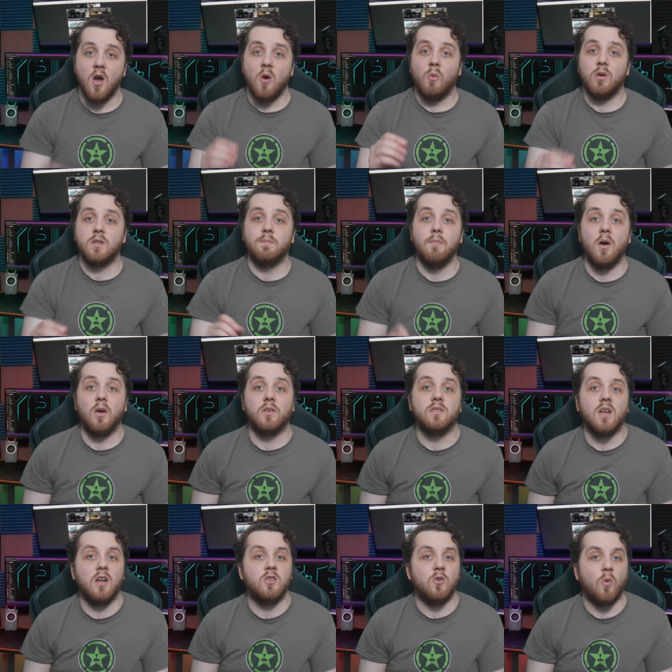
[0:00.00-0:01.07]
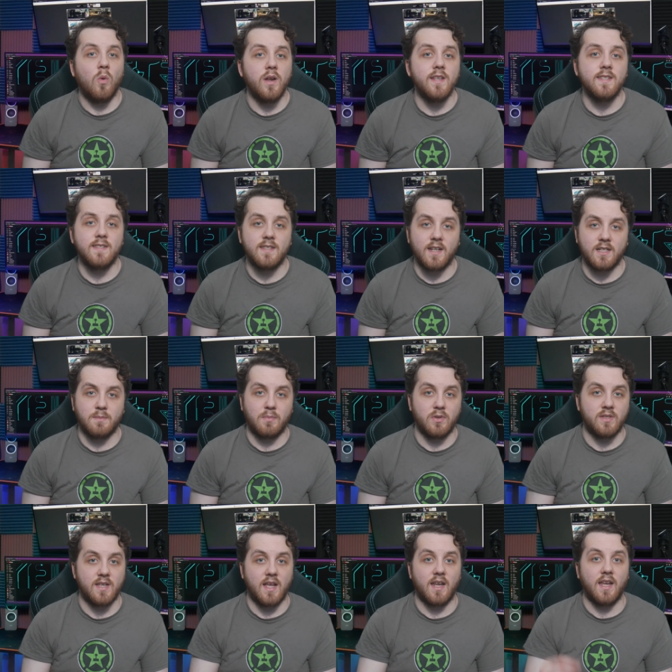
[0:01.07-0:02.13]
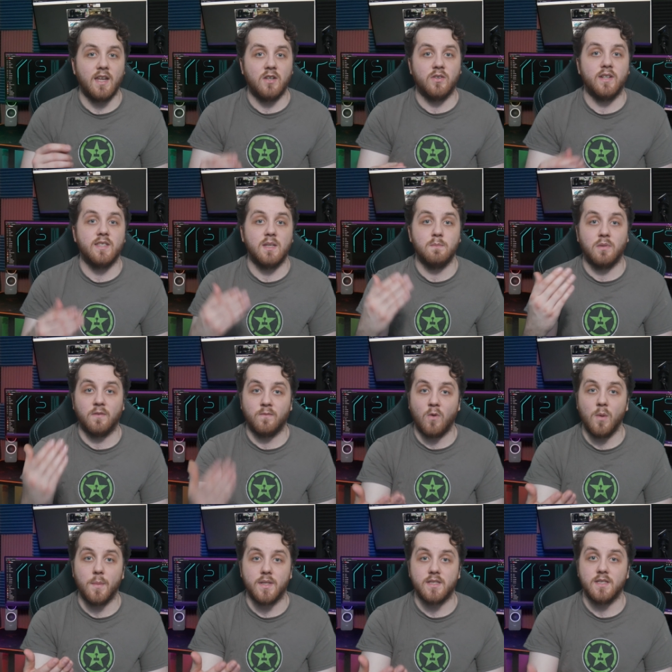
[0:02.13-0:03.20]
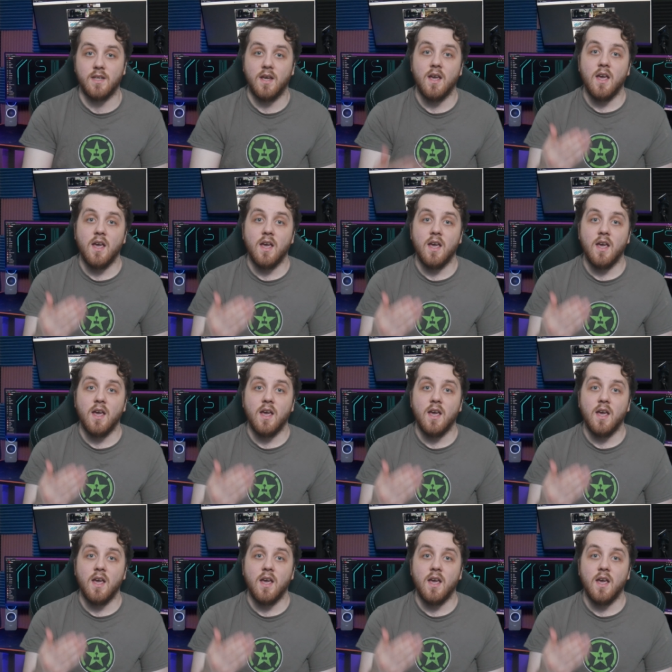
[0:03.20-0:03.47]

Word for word: which marks a 26% increase in performance.